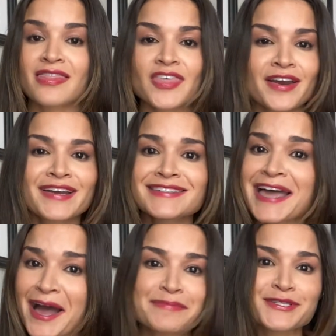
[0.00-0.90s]
There is
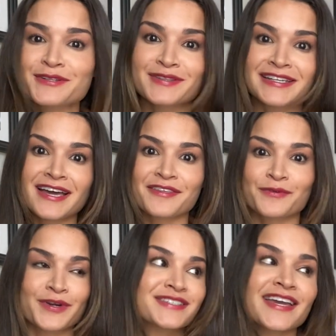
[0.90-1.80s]
absolutely nothing
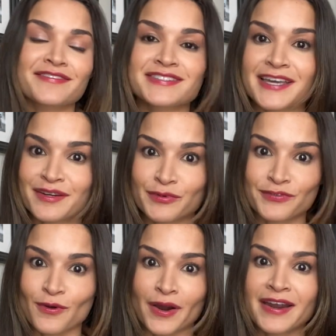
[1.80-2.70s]
worse, I've said it
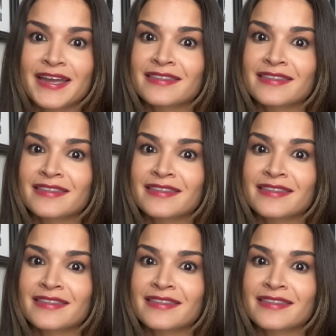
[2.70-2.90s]
before,